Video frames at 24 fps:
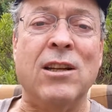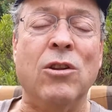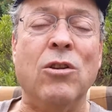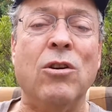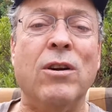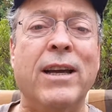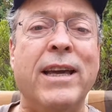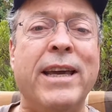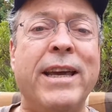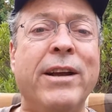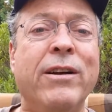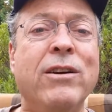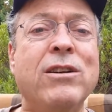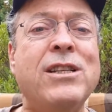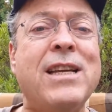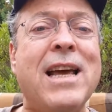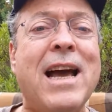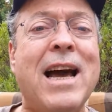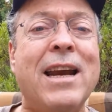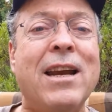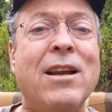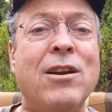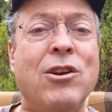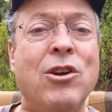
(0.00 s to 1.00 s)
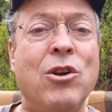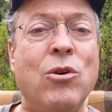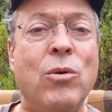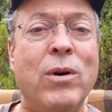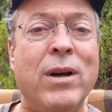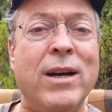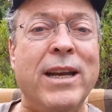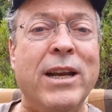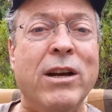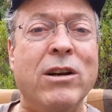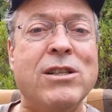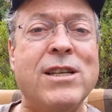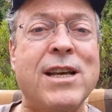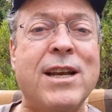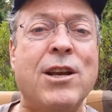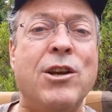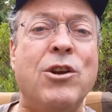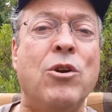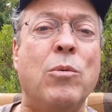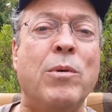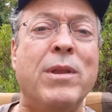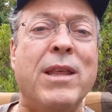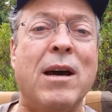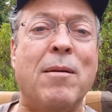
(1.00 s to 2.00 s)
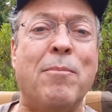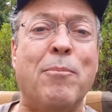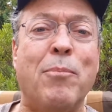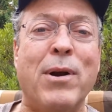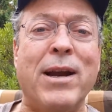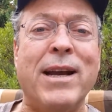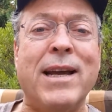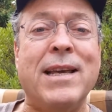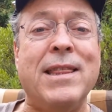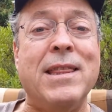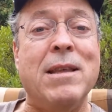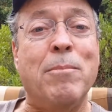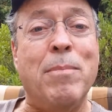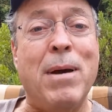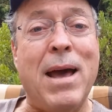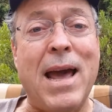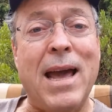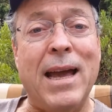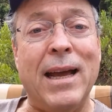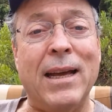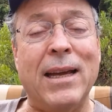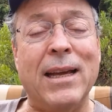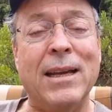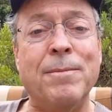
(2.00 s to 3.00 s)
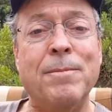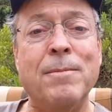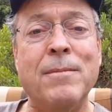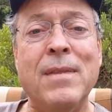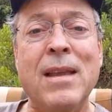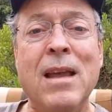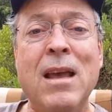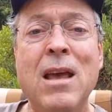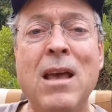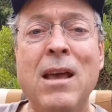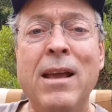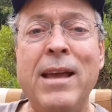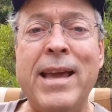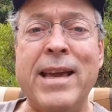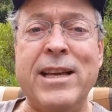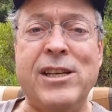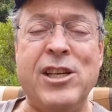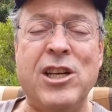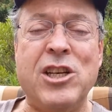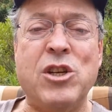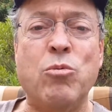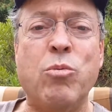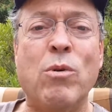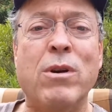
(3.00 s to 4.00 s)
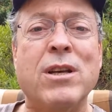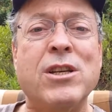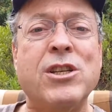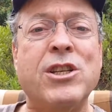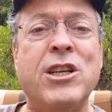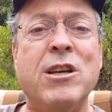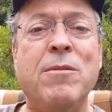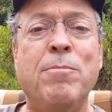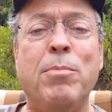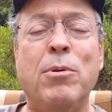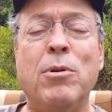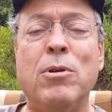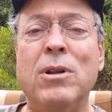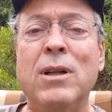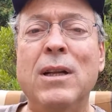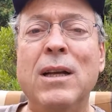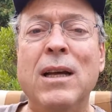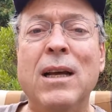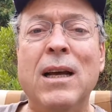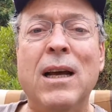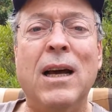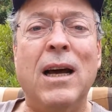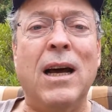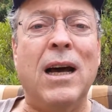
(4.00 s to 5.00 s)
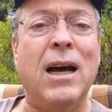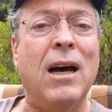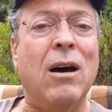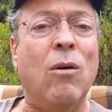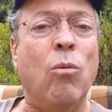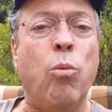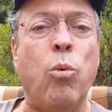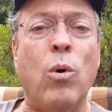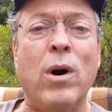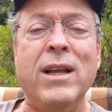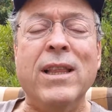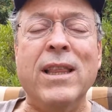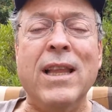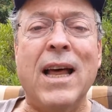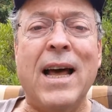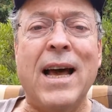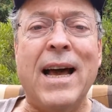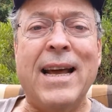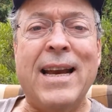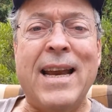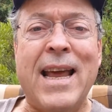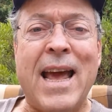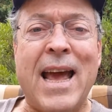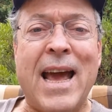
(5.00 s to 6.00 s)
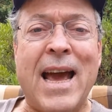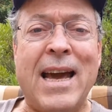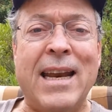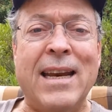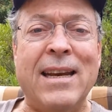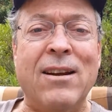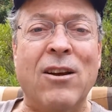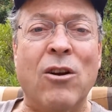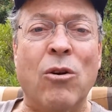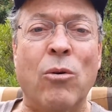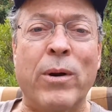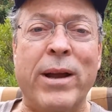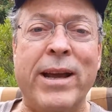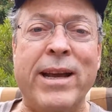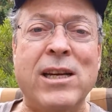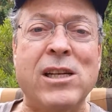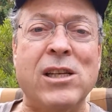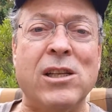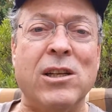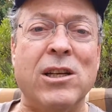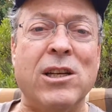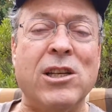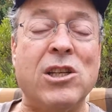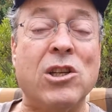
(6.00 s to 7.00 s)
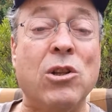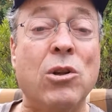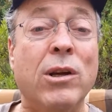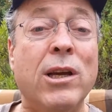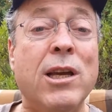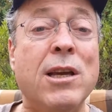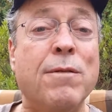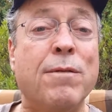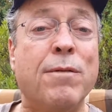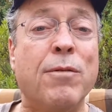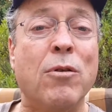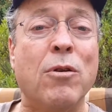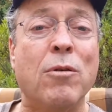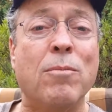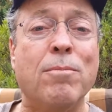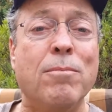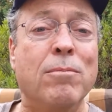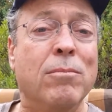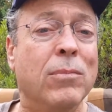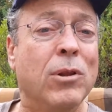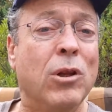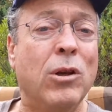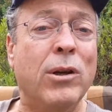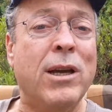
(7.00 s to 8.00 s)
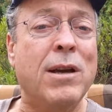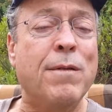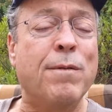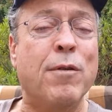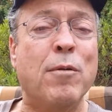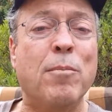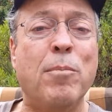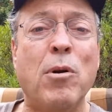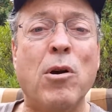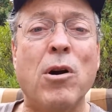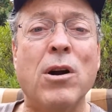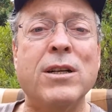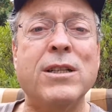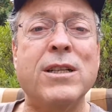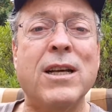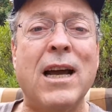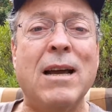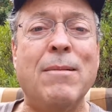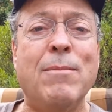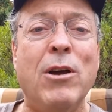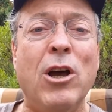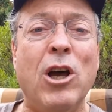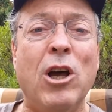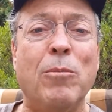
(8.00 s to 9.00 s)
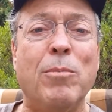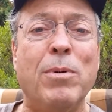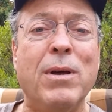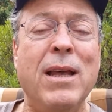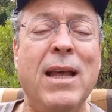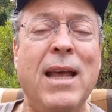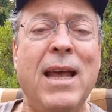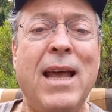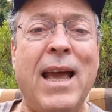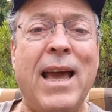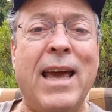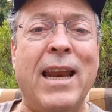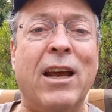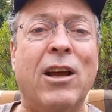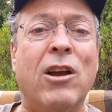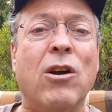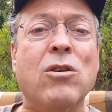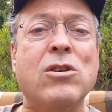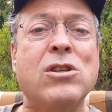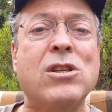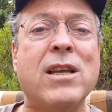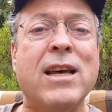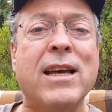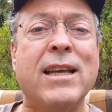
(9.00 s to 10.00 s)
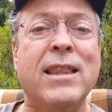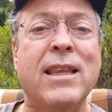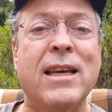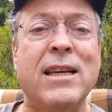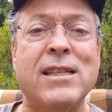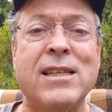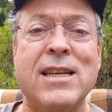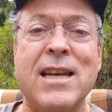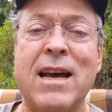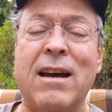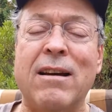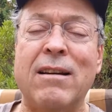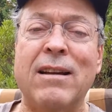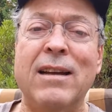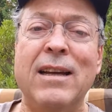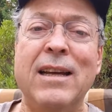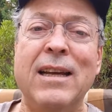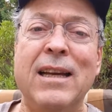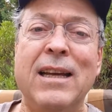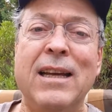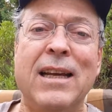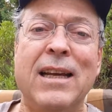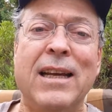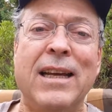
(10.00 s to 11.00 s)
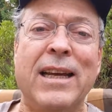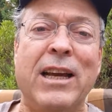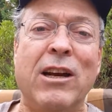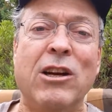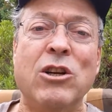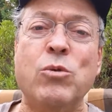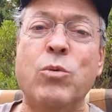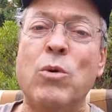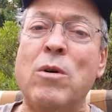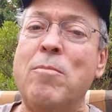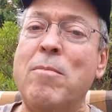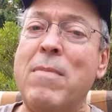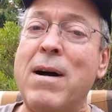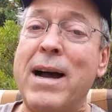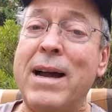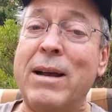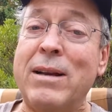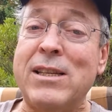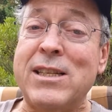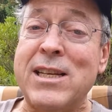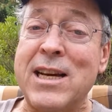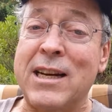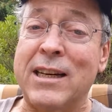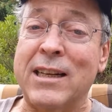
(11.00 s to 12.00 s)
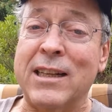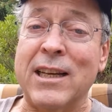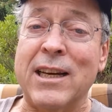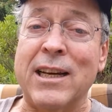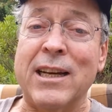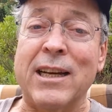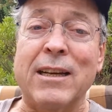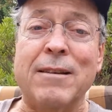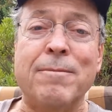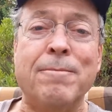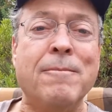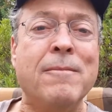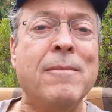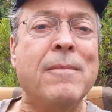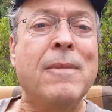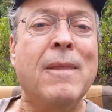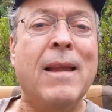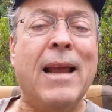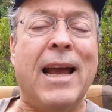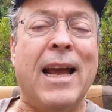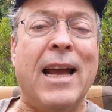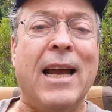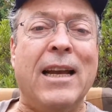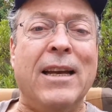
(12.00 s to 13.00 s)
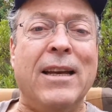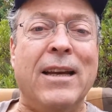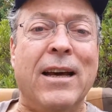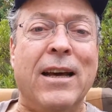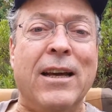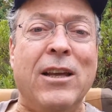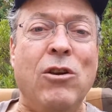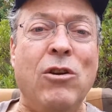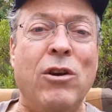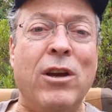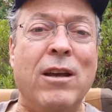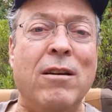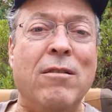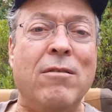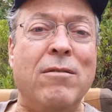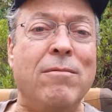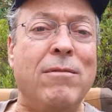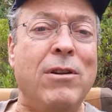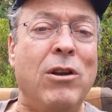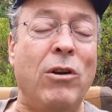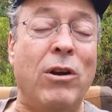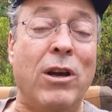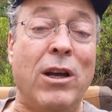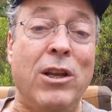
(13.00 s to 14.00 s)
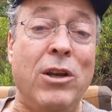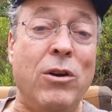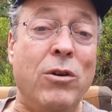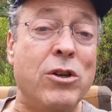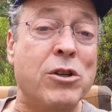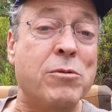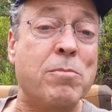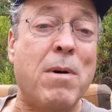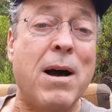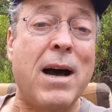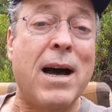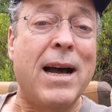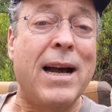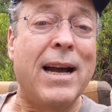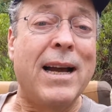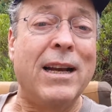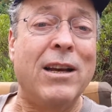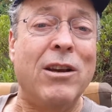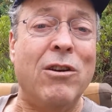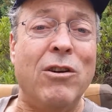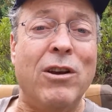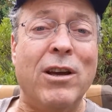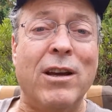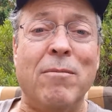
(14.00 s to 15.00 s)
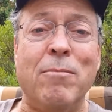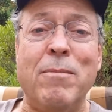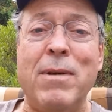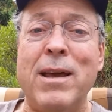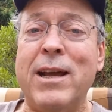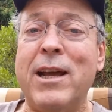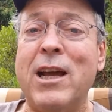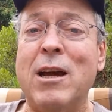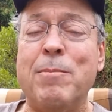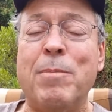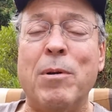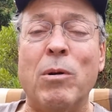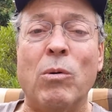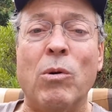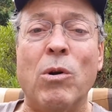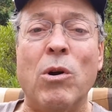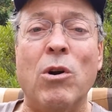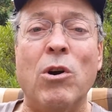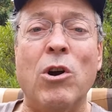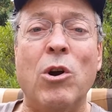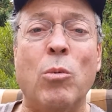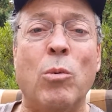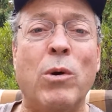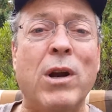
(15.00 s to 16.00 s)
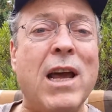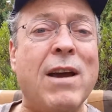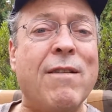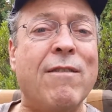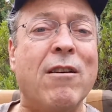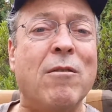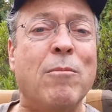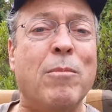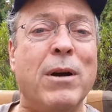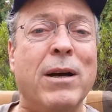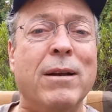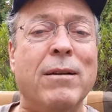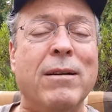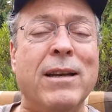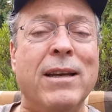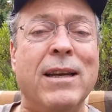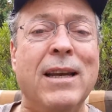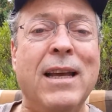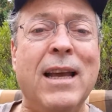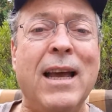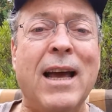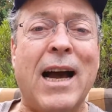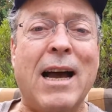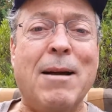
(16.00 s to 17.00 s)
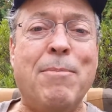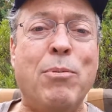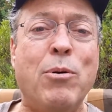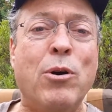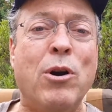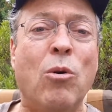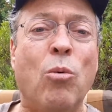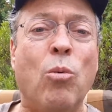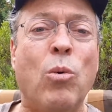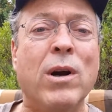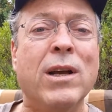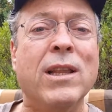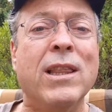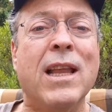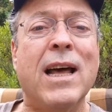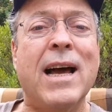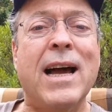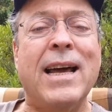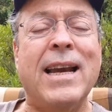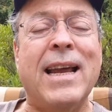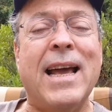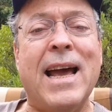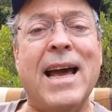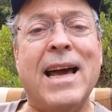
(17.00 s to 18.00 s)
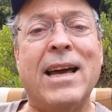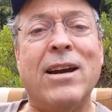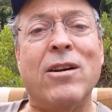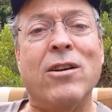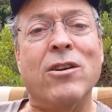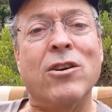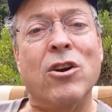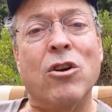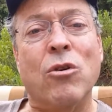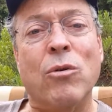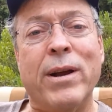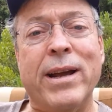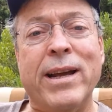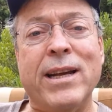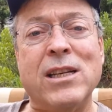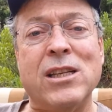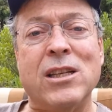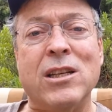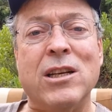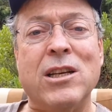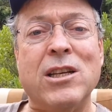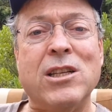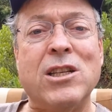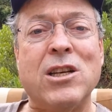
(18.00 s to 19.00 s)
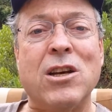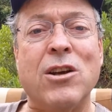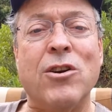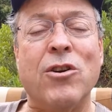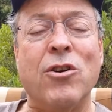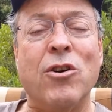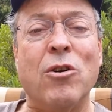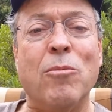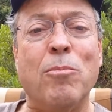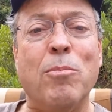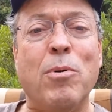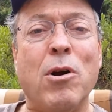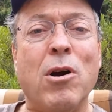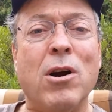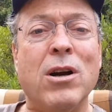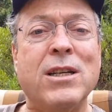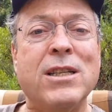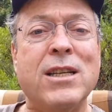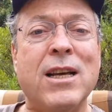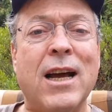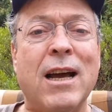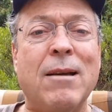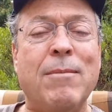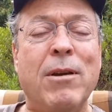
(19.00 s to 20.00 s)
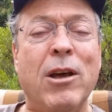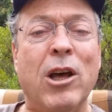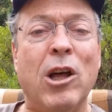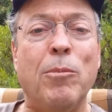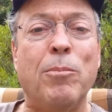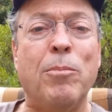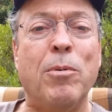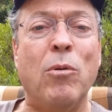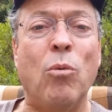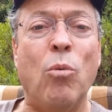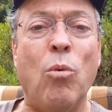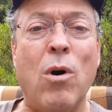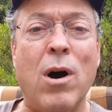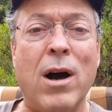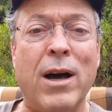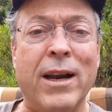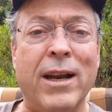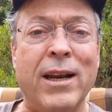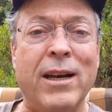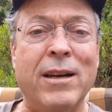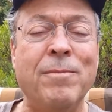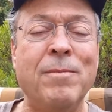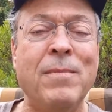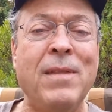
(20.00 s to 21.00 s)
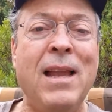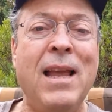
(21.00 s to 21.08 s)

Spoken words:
And look, here's how to do it. And here's how to do it without breaking the bank. Okay, just run a simple one-line ad in Craigslist looking for part-time help. And it goes like this. Now, here's what mine sounded like. And you can use mine, you can make up your own or whatever, but I put a one-line ad on Craigslist under part-time help wanted.